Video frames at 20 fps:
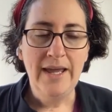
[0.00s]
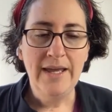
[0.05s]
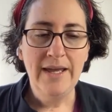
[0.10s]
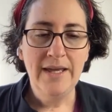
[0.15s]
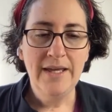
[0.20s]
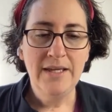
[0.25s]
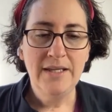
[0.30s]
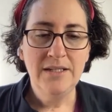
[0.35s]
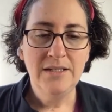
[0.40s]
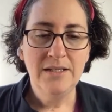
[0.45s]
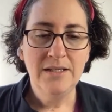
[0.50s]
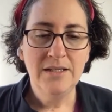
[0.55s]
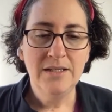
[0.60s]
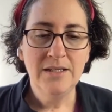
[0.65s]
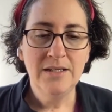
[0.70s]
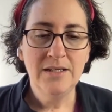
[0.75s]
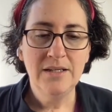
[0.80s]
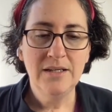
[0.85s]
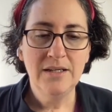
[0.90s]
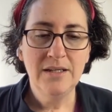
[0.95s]
And
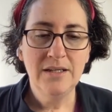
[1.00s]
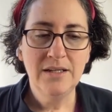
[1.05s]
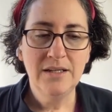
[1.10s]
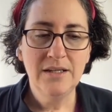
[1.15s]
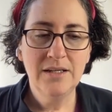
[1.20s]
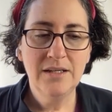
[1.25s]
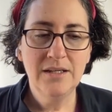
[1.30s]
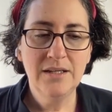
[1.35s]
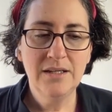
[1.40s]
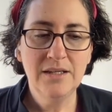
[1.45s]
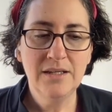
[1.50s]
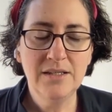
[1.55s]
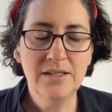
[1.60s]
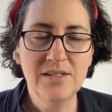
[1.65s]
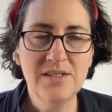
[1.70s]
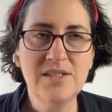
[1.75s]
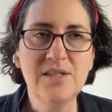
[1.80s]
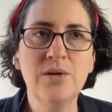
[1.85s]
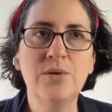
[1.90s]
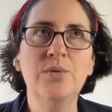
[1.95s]

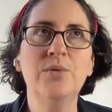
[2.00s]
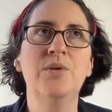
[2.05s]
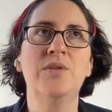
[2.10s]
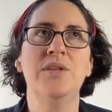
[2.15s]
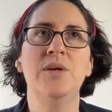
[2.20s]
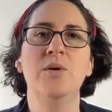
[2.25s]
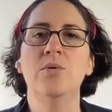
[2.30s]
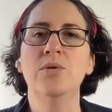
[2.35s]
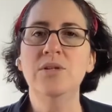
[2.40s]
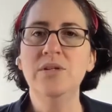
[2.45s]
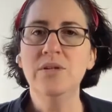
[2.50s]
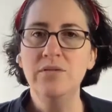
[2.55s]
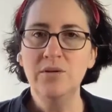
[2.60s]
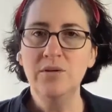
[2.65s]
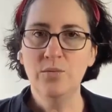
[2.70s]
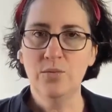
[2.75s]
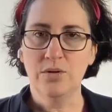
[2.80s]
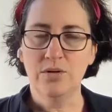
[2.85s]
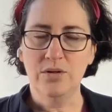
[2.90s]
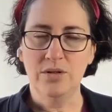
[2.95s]
so the ordinary
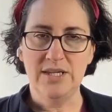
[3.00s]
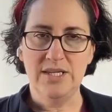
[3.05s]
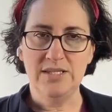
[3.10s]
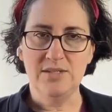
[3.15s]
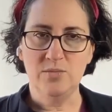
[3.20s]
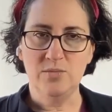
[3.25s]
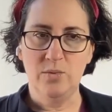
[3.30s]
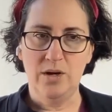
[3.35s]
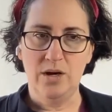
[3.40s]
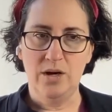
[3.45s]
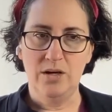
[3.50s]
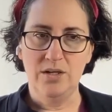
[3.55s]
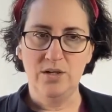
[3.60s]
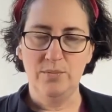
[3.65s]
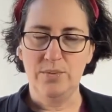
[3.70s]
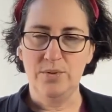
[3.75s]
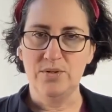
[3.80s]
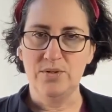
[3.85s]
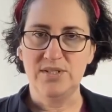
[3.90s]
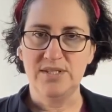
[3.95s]
world is where
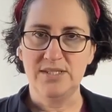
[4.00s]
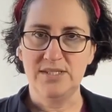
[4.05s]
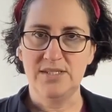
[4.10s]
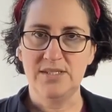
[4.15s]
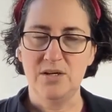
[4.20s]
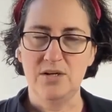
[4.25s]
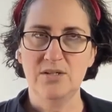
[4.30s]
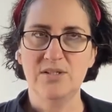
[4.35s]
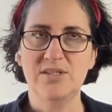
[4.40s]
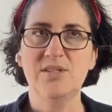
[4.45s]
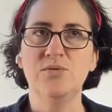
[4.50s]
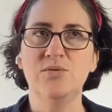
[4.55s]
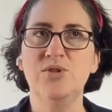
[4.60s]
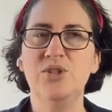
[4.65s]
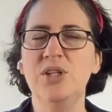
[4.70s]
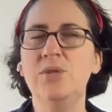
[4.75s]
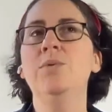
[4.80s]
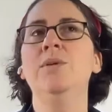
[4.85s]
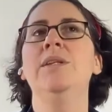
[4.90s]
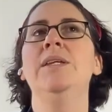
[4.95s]
your person starts. So
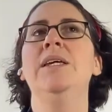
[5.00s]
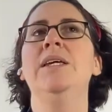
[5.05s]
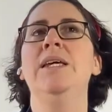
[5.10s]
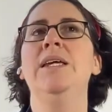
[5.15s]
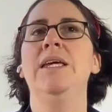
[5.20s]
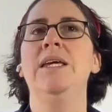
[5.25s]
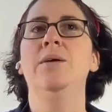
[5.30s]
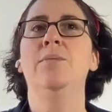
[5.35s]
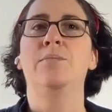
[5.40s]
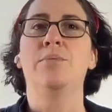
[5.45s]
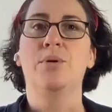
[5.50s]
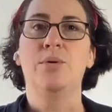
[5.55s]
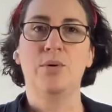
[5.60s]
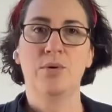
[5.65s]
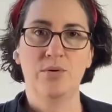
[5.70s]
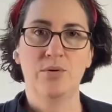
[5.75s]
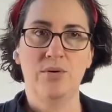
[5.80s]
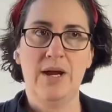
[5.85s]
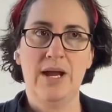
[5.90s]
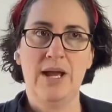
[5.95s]
generally in a
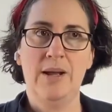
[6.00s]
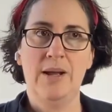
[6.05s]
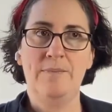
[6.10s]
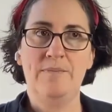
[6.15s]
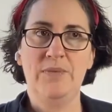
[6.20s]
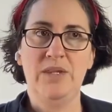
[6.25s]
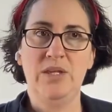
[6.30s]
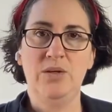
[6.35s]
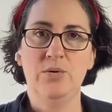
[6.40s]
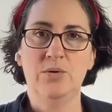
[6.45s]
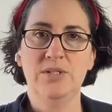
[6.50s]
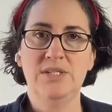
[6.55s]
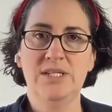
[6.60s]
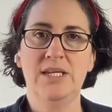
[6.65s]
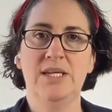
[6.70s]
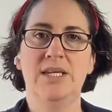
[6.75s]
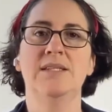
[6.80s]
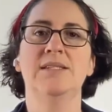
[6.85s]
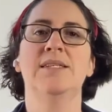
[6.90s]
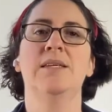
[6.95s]
program, you're
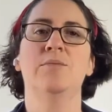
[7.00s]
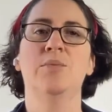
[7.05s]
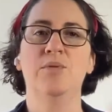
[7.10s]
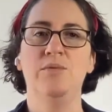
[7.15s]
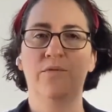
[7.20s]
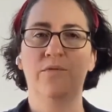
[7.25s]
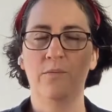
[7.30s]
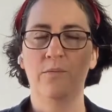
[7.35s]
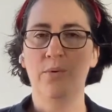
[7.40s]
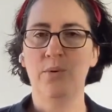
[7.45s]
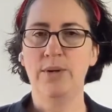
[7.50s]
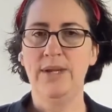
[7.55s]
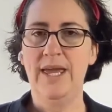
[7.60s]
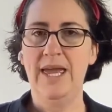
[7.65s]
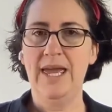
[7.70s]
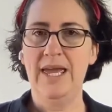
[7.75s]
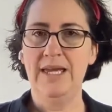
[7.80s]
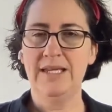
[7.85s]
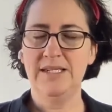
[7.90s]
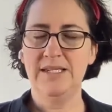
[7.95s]
taking someone from point
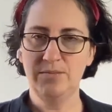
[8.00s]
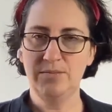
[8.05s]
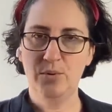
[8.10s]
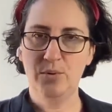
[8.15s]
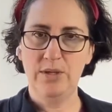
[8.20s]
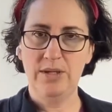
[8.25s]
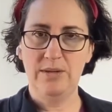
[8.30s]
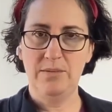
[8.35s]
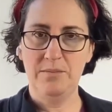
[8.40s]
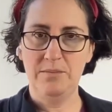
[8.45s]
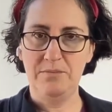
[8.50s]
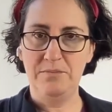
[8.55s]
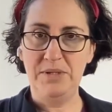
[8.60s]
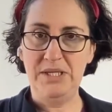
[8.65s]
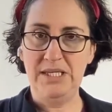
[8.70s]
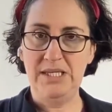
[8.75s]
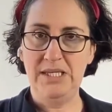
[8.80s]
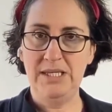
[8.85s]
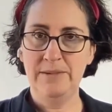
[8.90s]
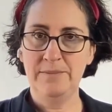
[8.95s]
A to point
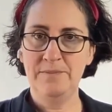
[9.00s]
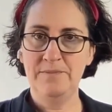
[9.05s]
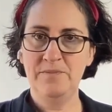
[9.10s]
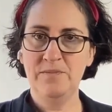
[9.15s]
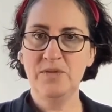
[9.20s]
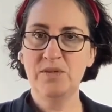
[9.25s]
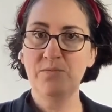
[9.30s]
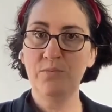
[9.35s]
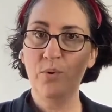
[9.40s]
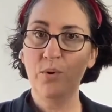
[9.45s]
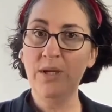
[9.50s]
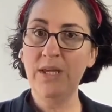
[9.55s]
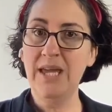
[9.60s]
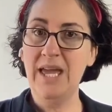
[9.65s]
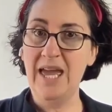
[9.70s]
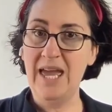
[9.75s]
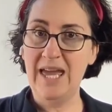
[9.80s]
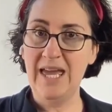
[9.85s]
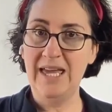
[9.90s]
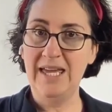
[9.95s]
B.
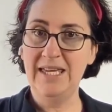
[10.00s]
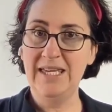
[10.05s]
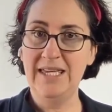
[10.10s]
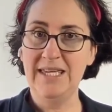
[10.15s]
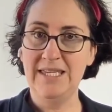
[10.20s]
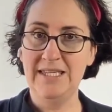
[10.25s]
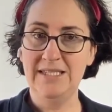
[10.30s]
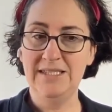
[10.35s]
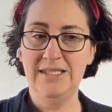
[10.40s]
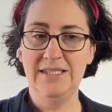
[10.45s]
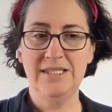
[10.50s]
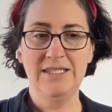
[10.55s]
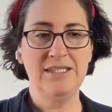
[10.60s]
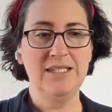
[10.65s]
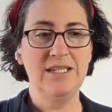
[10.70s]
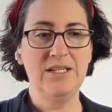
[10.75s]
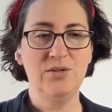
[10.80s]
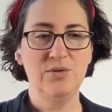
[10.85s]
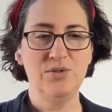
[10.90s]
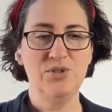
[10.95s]
Point A in
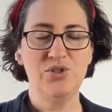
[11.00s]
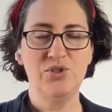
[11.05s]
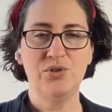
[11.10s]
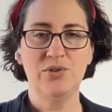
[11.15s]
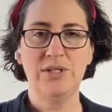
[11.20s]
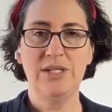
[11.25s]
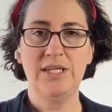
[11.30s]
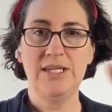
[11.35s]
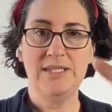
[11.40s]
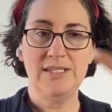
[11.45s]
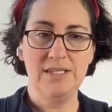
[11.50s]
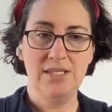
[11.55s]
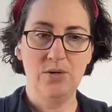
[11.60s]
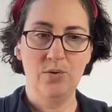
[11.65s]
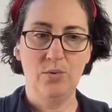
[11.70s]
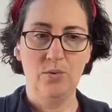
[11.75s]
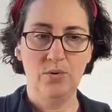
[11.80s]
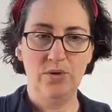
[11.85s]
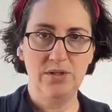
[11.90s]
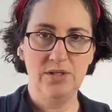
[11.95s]
the hero's journey is the
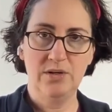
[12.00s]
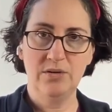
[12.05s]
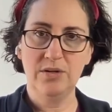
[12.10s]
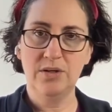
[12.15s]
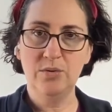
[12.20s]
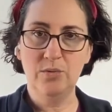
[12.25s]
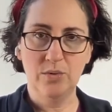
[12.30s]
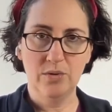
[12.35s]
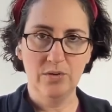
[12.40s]
ordinary